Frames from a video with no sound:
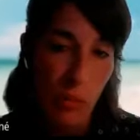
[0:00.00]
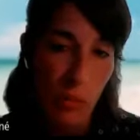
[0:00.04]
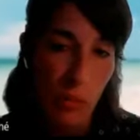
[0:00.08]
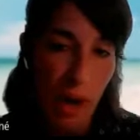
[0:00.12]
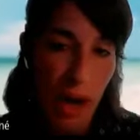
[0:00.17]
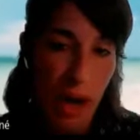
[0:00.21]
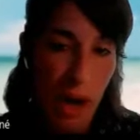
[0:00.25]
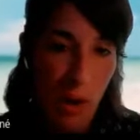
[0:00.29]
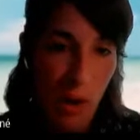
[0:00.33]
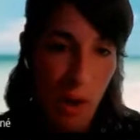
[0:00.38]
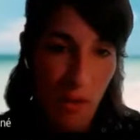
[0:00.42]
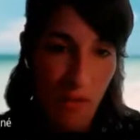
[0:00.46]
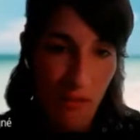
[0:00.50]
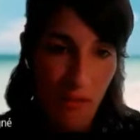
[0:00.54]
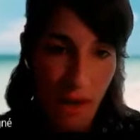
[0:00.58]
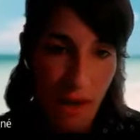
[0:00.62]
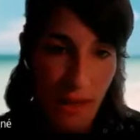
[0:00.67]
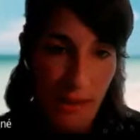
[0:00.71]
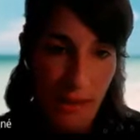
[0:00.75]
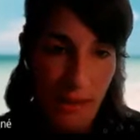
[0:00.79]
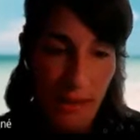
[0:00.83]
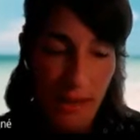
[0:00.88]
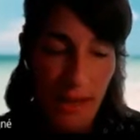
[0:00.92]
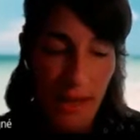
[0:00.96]

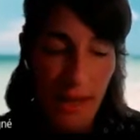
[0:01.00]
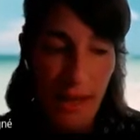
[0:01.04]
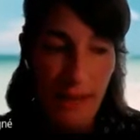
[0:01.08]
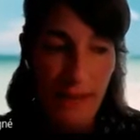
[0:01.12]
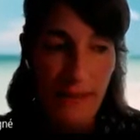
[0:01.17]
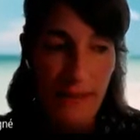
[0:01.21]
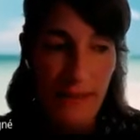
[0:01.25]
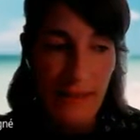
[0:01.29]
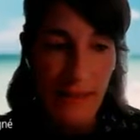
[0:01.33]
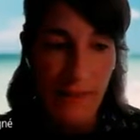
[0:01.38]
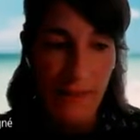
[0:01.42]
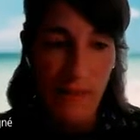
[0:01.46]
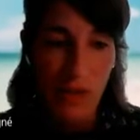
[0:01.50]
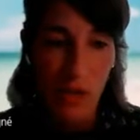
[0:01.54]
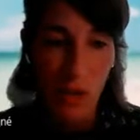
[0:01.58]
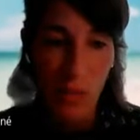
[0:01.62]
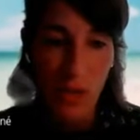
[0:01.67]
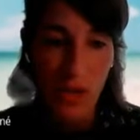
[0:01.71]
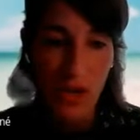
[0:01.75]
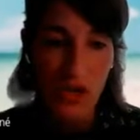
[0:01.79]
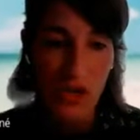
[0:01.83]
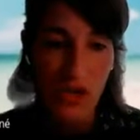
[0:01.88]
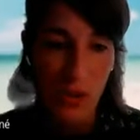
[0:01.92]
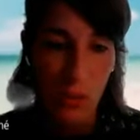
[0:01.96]
EcoInvent, and this
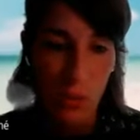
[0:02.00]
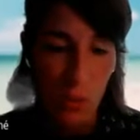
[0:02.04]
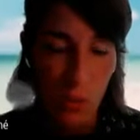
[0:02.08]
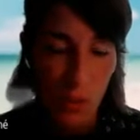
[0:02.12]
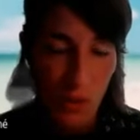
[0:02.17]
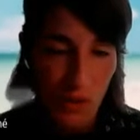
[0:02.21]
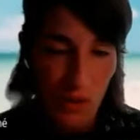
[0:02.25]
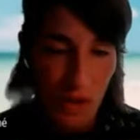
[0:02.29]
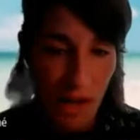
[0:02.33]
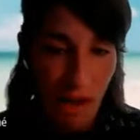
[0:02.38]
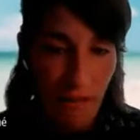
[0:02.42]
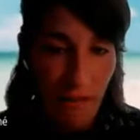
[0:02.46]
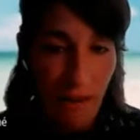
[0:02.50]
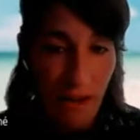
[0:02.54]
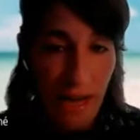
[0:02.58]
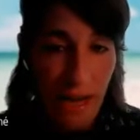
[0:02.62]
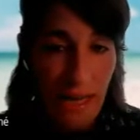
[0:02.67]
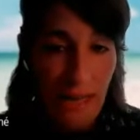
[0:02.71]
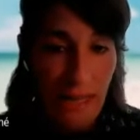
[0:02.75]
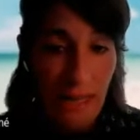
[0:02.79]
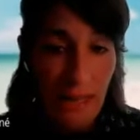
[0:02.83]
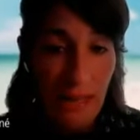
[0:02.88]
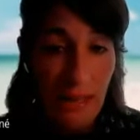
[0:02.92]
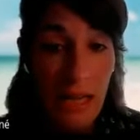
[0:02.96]
information was
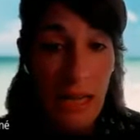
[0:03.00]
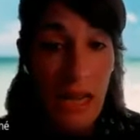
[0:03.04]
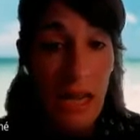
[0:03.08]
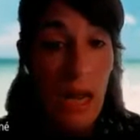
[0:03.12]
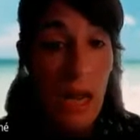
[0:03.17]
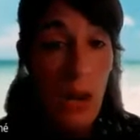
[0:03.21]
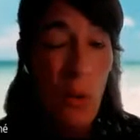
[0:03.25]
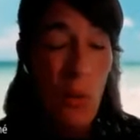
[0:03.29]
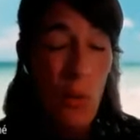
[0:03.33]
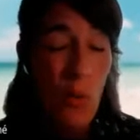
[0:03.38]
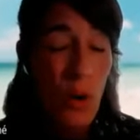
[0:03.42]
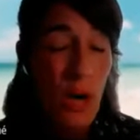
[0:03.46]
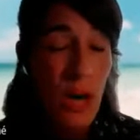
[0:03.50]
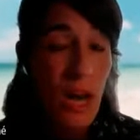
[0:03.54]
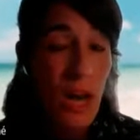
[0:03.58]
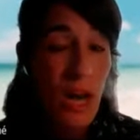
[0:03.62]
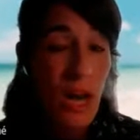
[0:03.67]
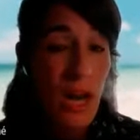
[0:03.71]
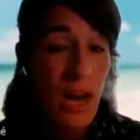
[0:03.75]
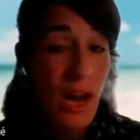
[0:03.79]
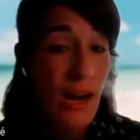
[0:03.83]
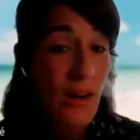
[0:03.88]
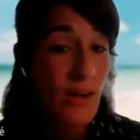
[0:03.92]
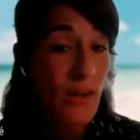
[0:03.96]
aggregated,
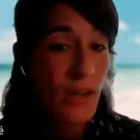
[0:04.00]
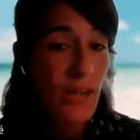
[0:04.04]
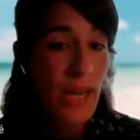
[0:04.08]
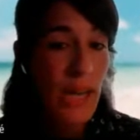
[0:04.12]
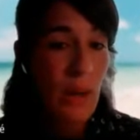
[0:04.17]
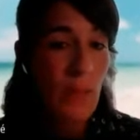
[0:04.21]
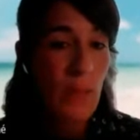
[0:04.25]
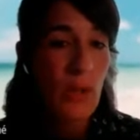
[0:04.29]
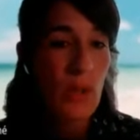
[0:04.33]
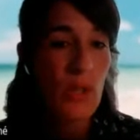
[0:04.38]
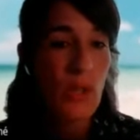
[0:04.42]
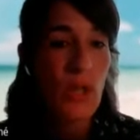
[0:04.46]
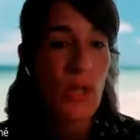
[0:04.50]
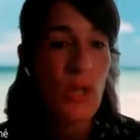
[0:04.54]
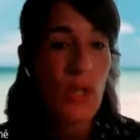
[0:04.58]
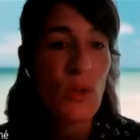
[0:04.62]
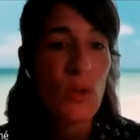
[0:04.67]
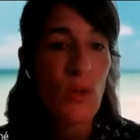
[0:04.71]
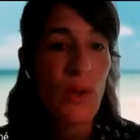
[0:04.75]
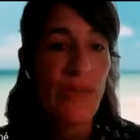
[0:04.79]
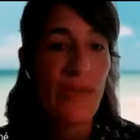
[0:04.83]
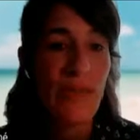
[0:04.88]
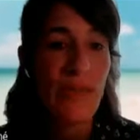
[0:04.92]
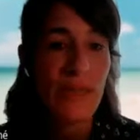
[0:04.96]
we are not able to
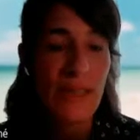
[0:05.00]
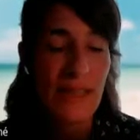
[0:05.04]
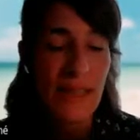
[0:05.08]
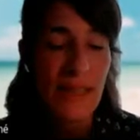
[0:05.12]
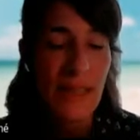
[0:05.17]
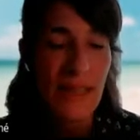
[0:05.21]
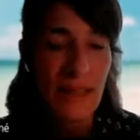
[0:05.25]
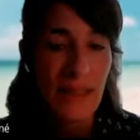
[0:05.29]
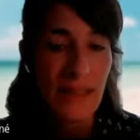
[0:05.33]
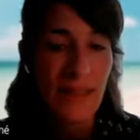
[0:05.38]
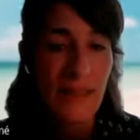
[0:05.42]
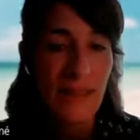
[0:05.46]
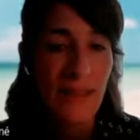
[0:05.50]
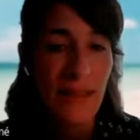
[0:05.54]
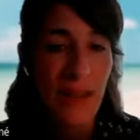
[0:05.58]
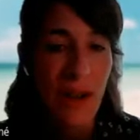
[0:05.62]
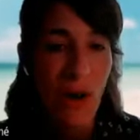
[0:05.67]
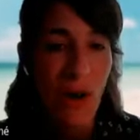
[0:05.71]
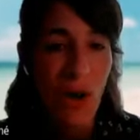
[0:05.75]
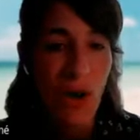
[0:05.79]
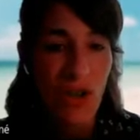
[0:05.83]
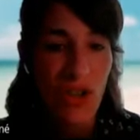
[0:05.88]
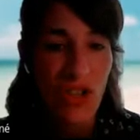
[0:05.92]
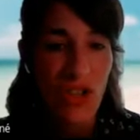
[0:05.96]
understand the
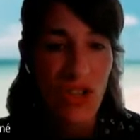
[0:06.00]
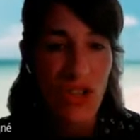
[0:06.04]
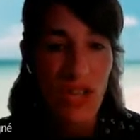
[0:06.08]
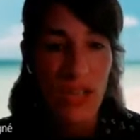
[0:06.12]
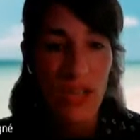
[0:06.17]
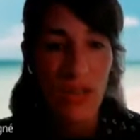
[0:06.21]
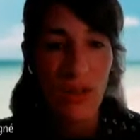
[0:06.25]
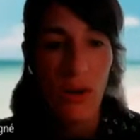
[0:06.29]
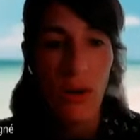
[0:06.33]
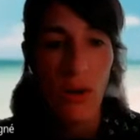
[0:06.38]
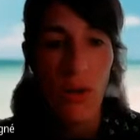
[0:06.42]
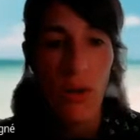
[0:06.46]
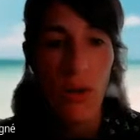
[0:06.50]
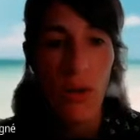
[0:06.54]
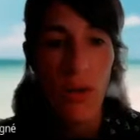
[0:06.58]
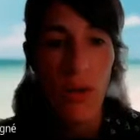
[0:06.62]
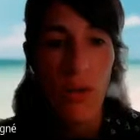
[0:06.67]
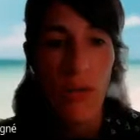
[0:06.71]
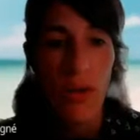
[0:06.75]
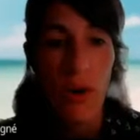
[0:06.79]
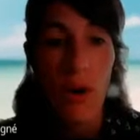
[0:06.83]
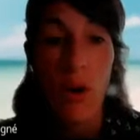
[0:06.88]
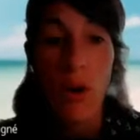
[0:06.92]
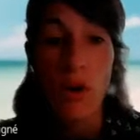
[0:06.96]
origin or
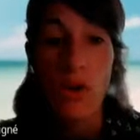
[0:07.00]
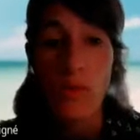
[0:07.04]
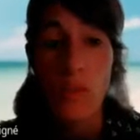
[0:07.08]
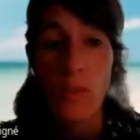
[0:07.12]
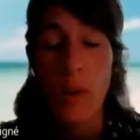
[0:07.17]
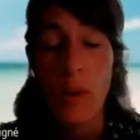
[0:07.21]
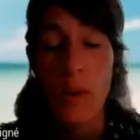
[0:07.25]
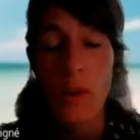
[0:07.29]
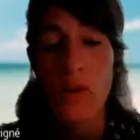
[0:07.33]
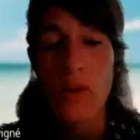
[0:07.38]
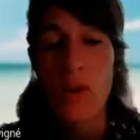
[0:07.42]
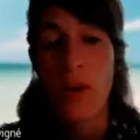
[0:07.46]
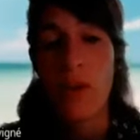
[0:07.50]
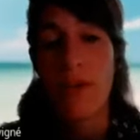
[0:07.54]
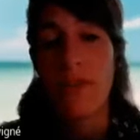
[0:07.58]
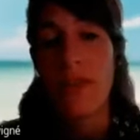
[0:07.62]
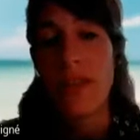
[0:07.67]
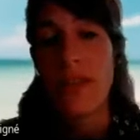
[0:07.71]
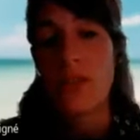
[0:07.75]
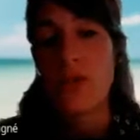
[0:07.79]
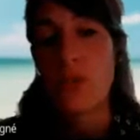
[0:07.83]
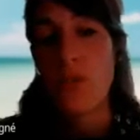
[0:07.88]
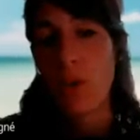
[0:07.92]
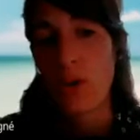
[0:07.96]
the hotspot of
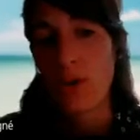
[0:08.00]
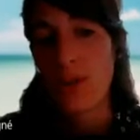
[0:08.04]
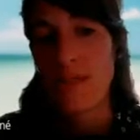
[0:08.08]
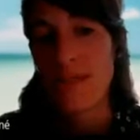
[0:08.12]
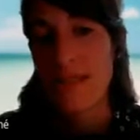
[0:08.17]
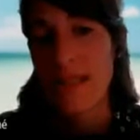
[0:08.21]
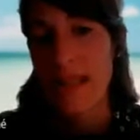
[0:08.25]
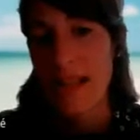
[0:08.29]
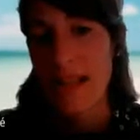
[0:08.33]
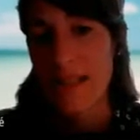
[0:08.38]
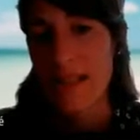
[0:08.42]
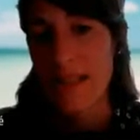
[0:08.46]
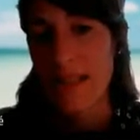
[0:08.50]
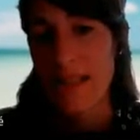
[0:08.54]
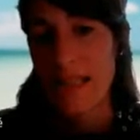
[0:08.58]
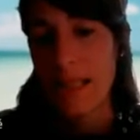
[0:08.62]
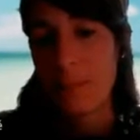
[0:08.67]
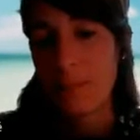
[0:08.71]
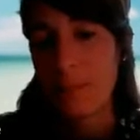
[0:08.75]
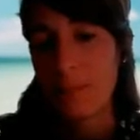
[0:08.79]
this water scarcity.